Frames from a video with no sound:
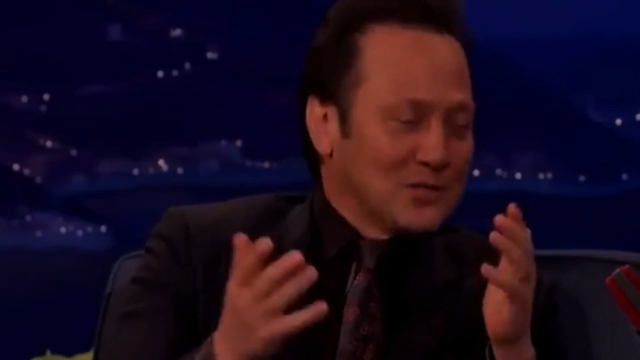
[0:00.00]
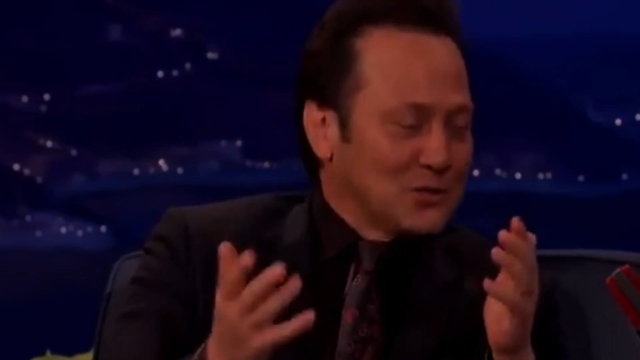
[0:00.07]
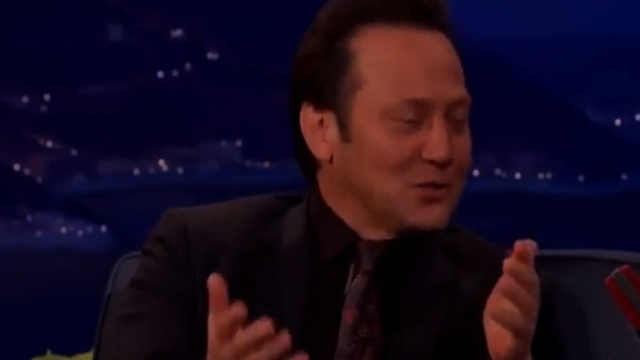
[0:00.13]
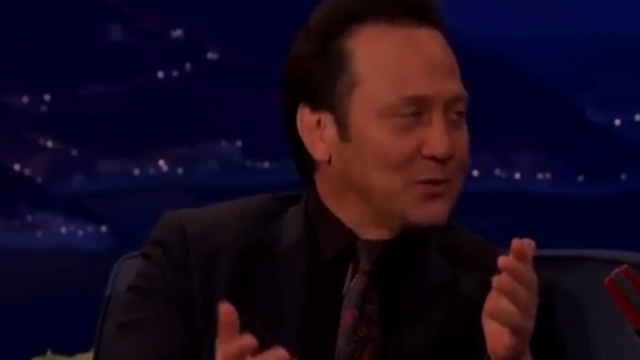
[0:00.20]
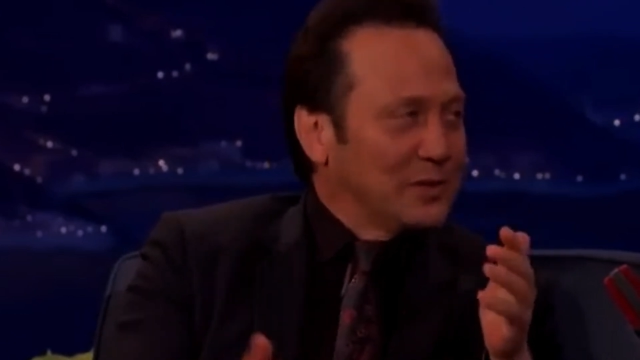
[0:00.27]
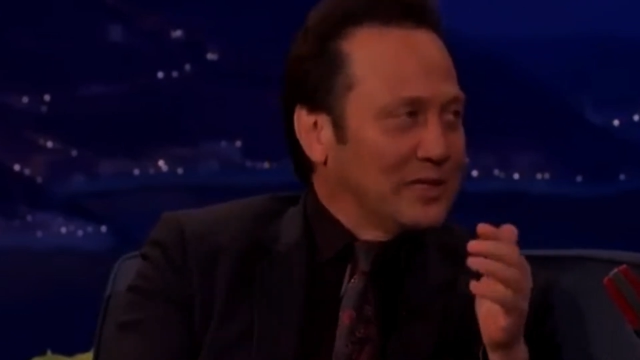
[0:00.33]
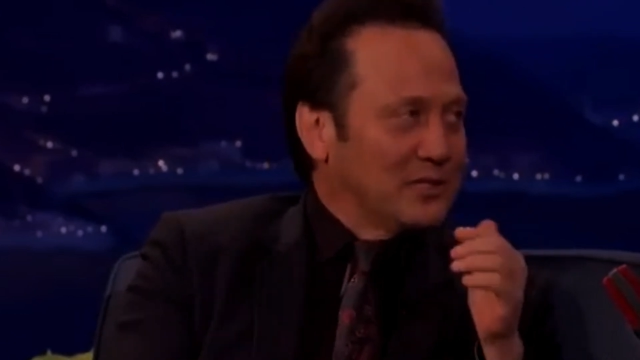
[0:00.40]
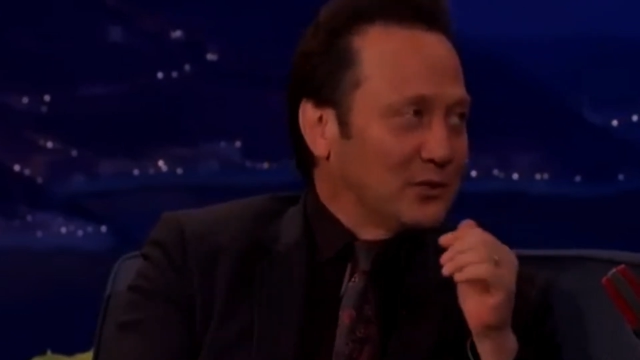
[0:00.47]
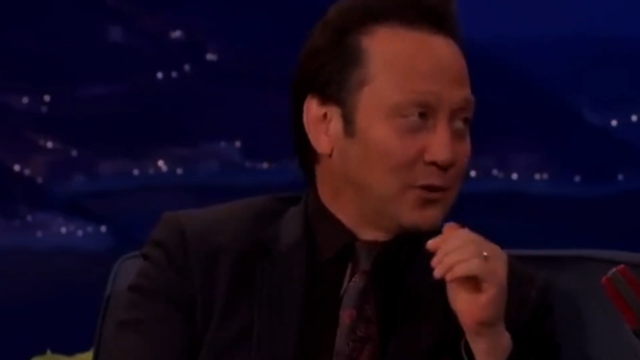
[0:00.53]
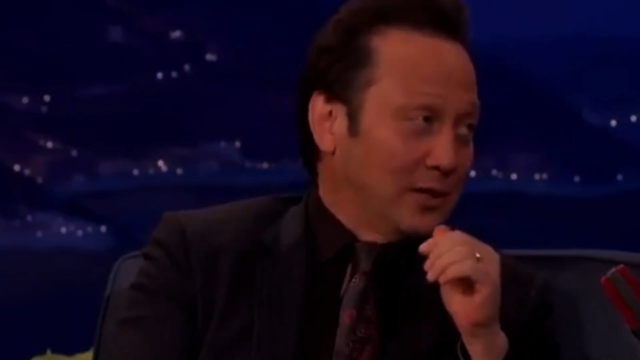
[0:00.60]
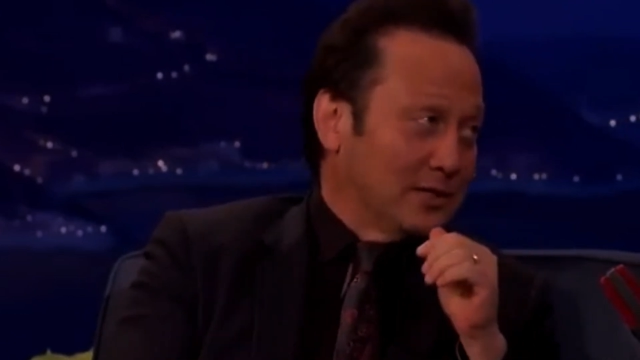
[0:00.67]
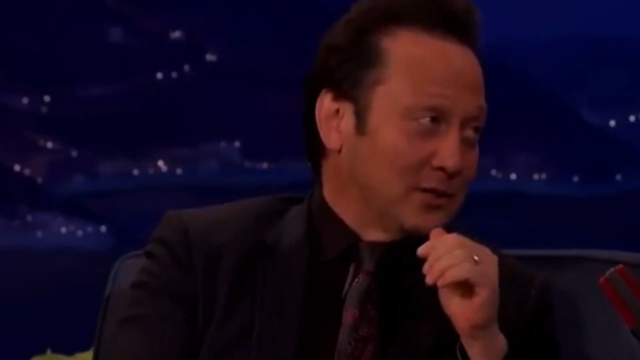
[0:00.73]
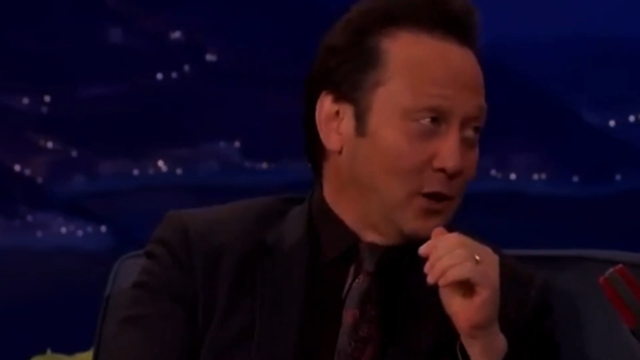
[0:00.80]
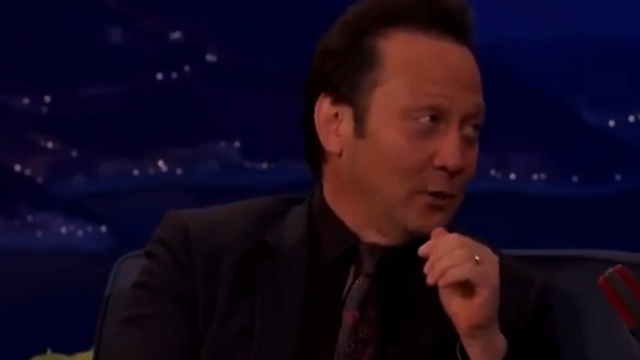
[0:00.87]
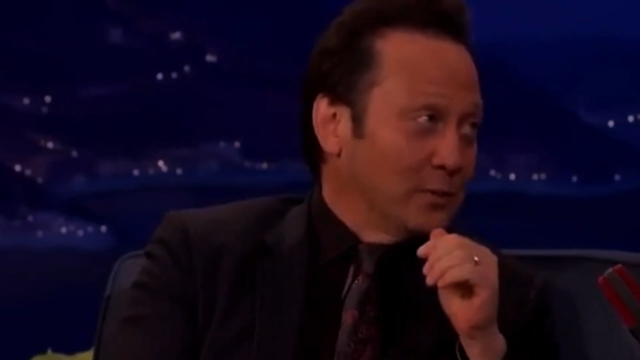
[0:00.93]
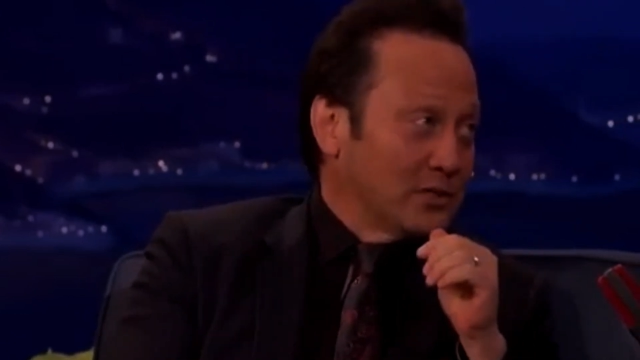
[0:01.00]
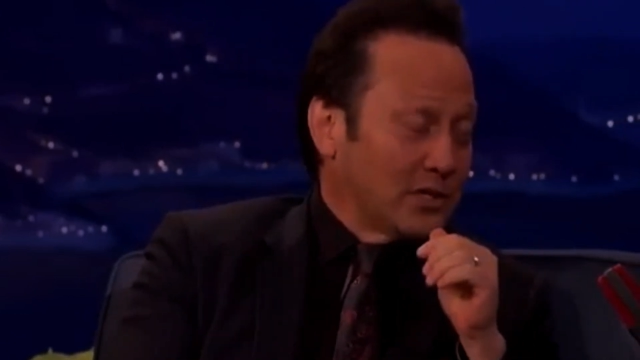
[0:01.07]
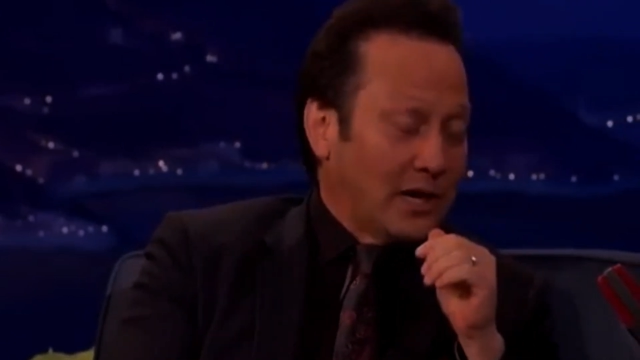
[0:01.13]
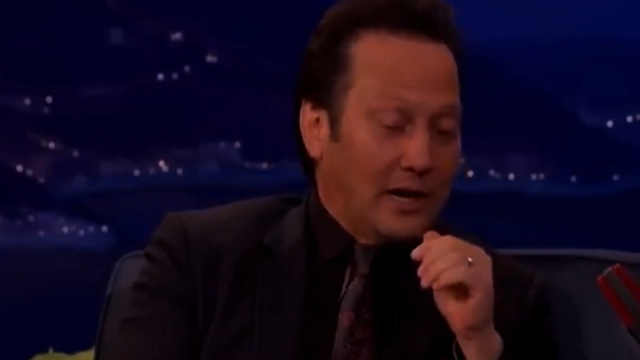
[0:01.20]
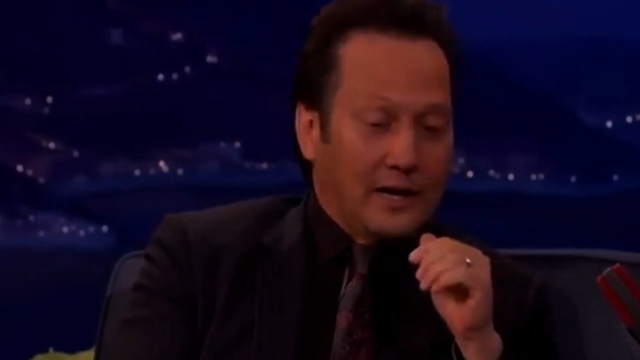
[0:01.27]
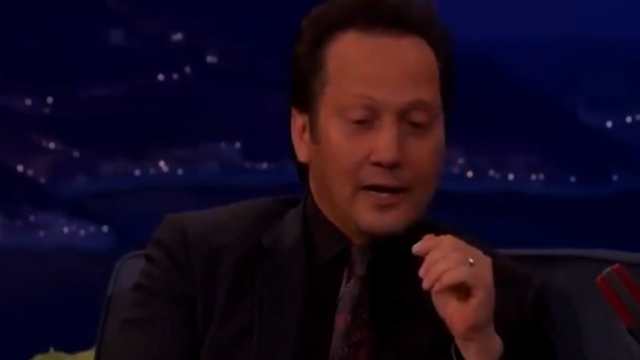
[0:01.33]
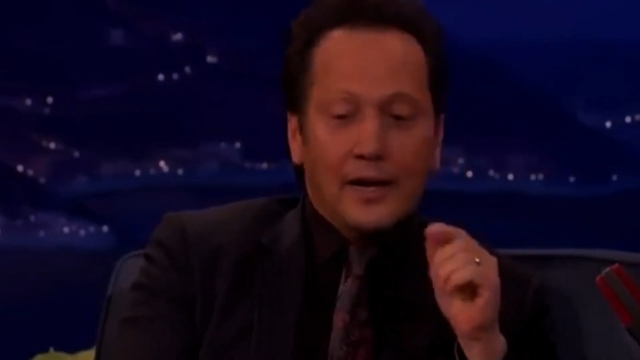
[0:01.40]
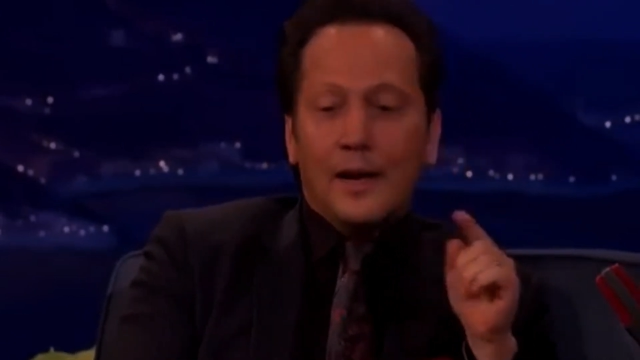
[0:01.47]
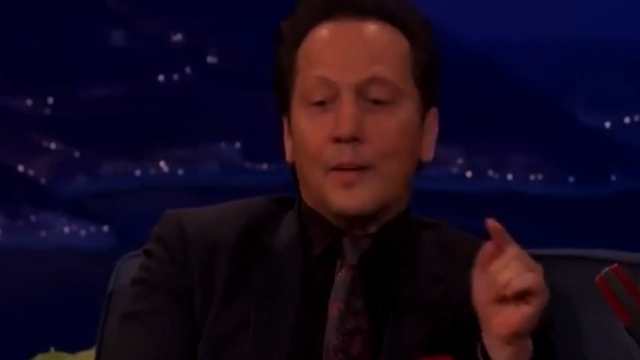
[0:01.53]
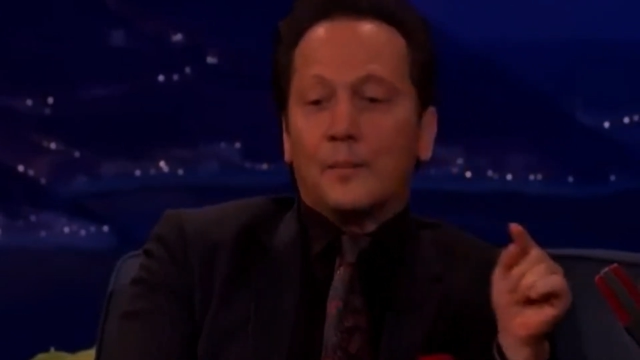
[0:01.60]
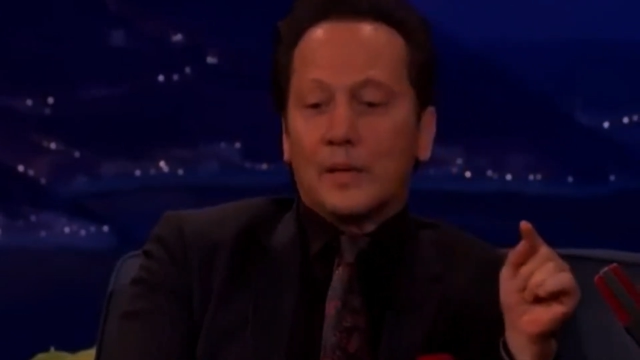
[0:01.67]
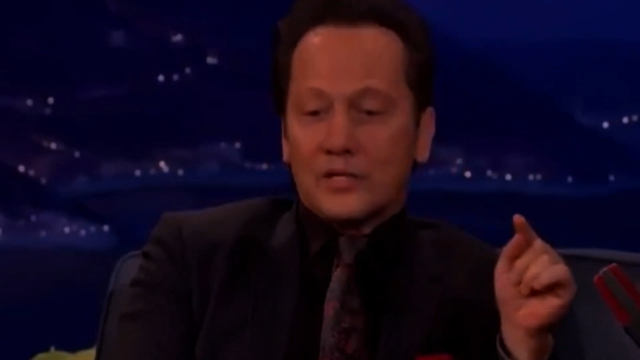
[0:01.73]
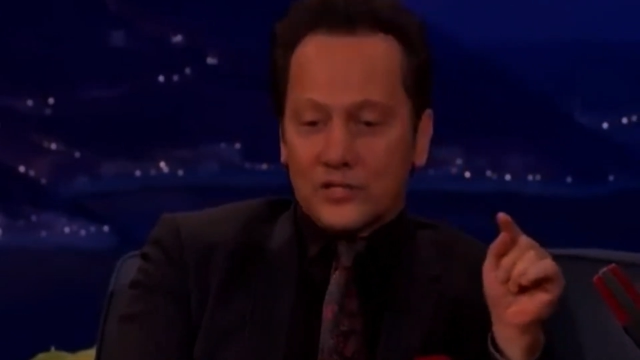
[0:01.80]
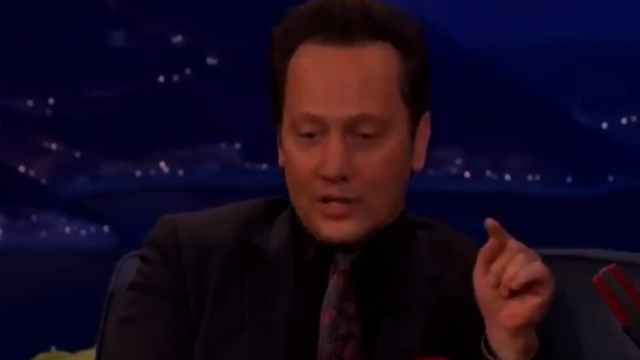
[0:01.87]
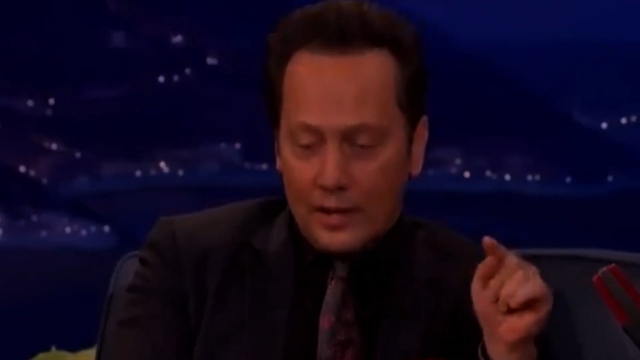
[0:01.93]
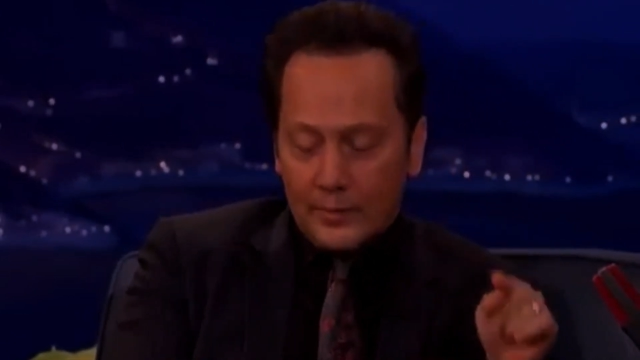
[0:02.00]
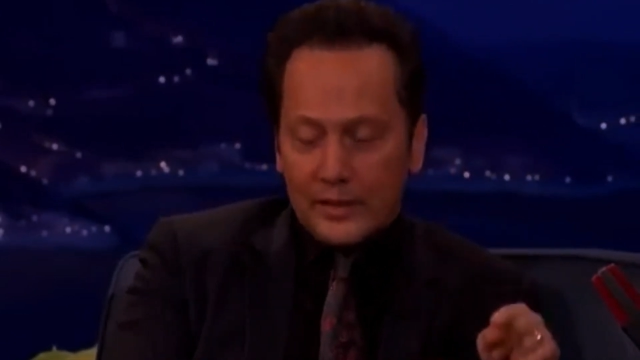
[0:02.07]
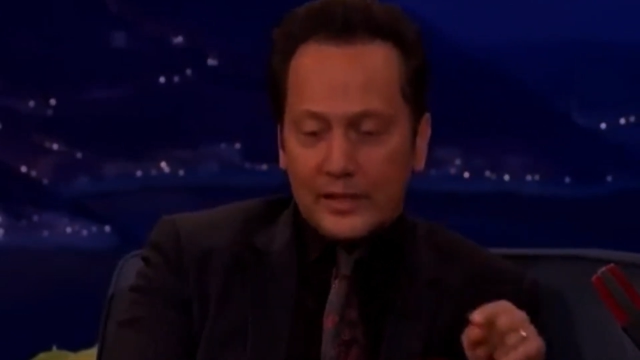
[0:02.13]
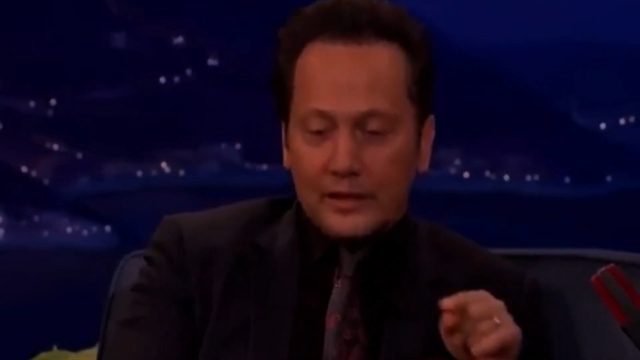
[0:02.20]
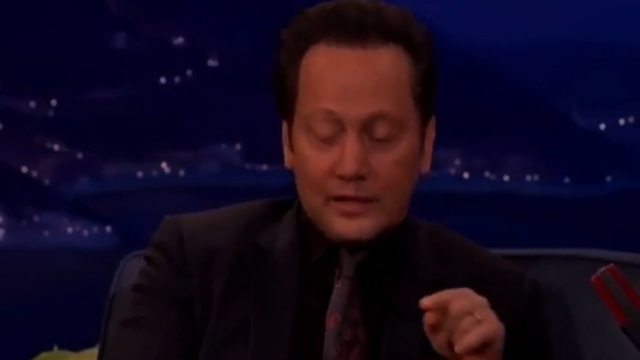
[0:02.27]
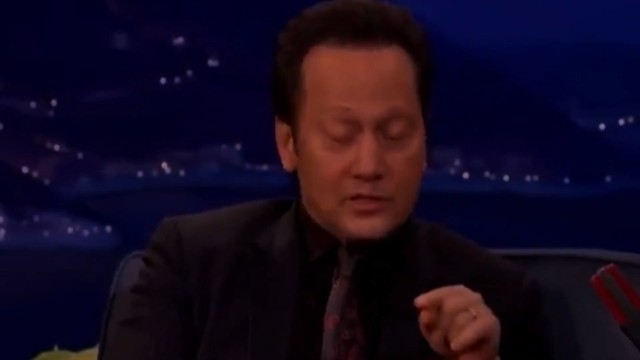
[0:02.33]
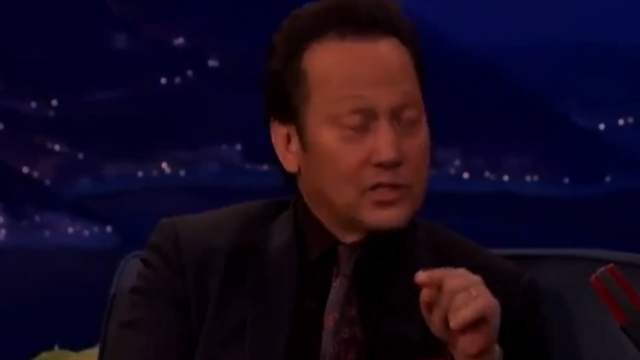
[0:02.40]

The incident also sparked wider conversations